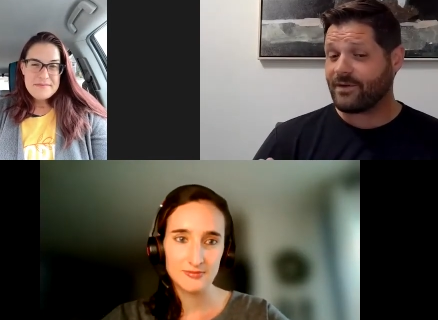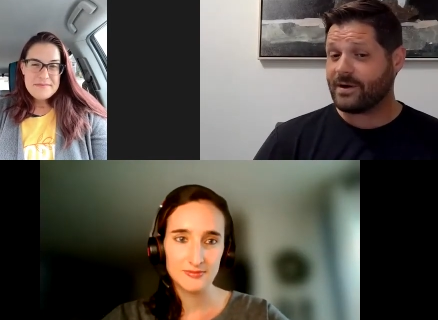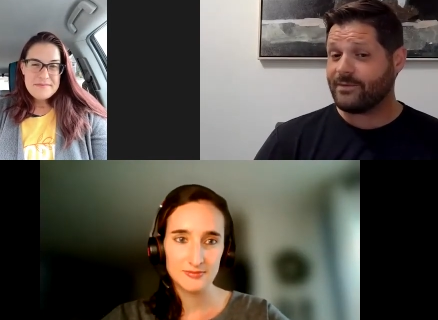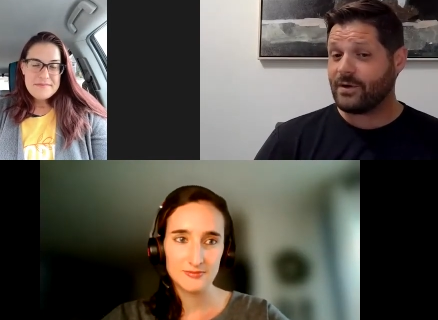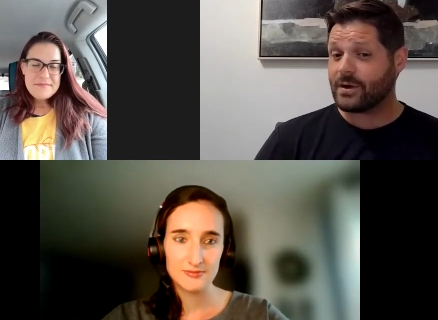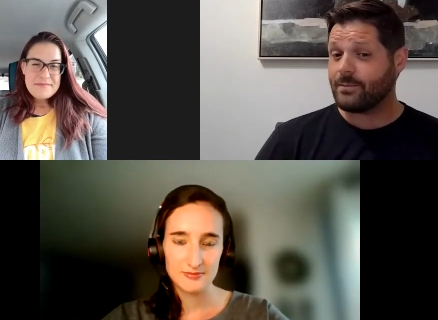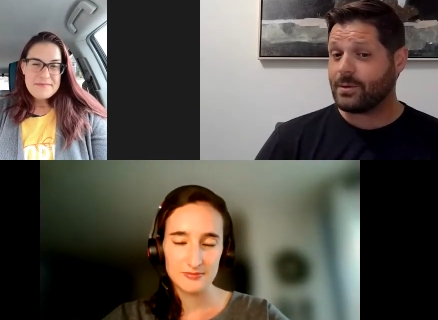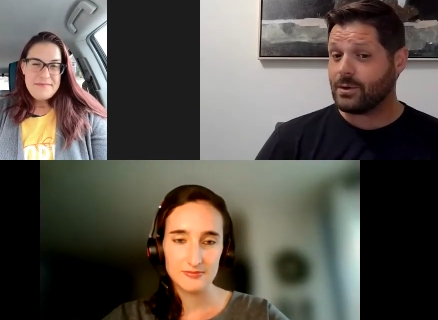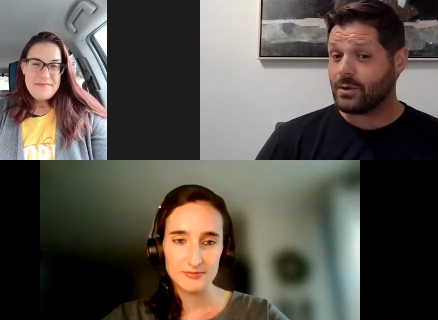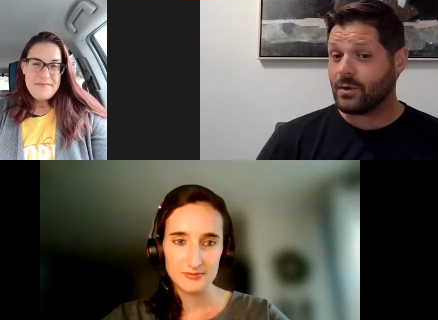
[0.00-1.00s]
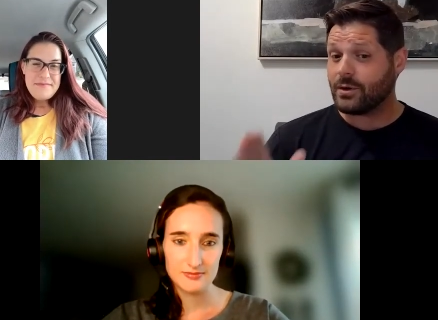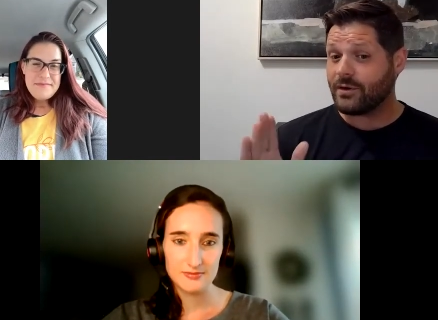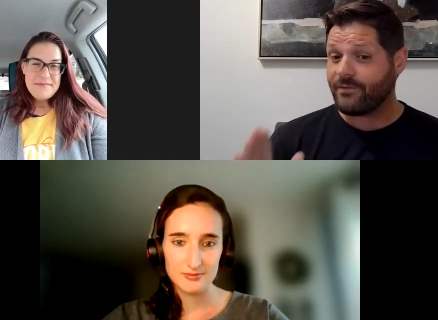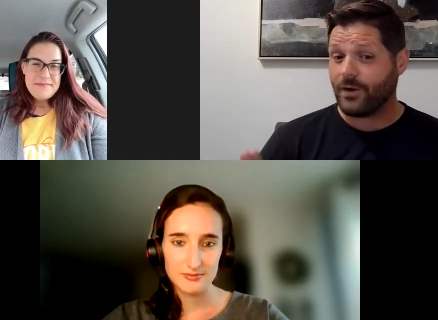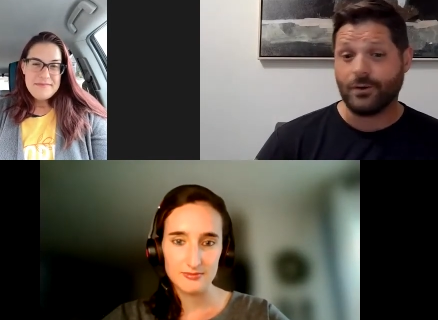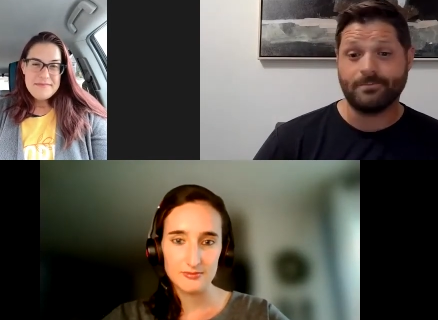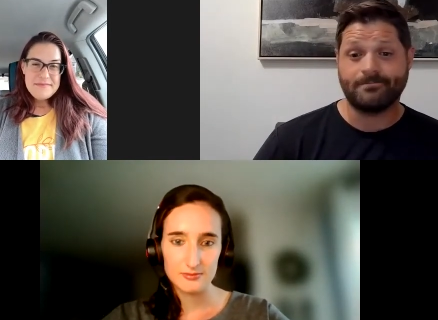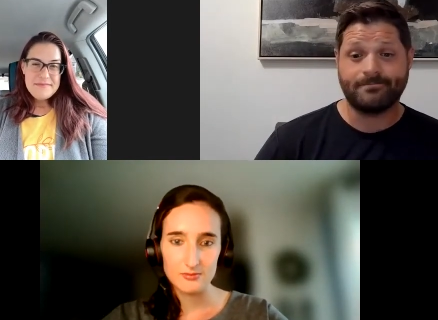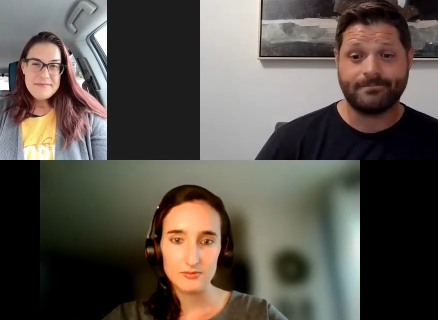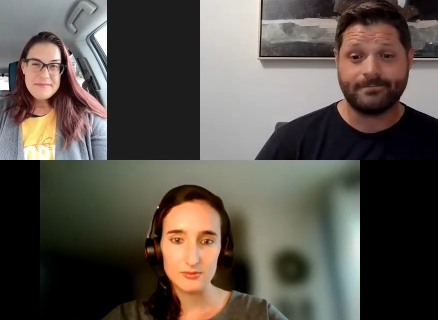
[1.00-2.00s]
Speaker 1: front of your computer or your phone
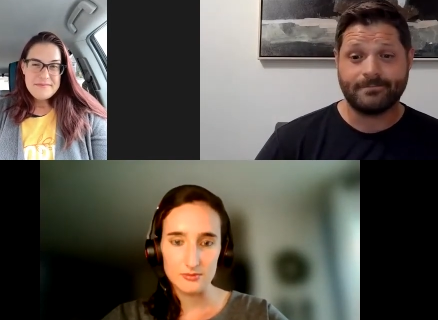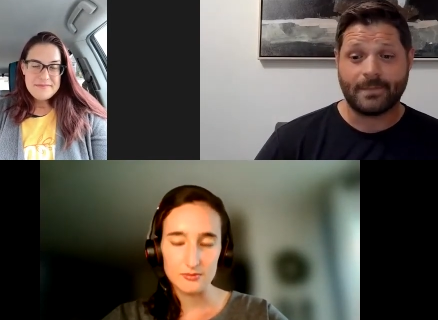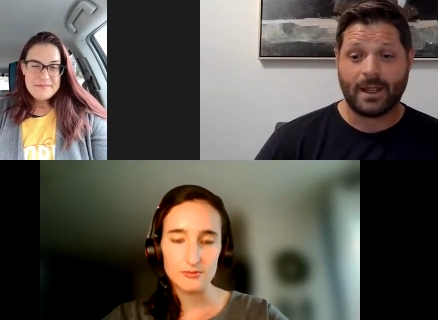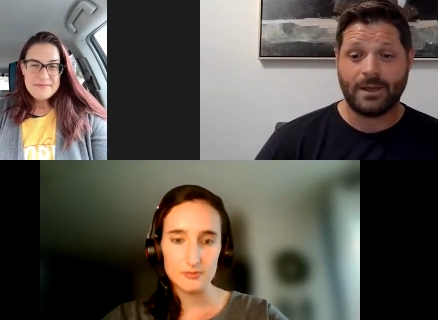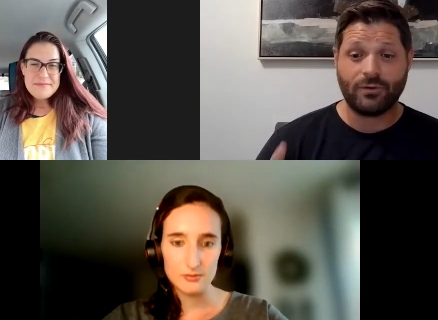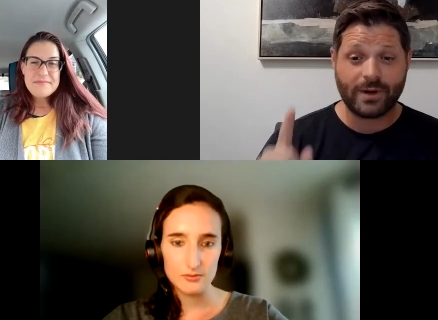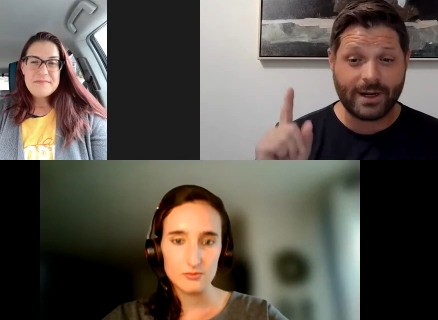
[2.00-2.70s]
and you're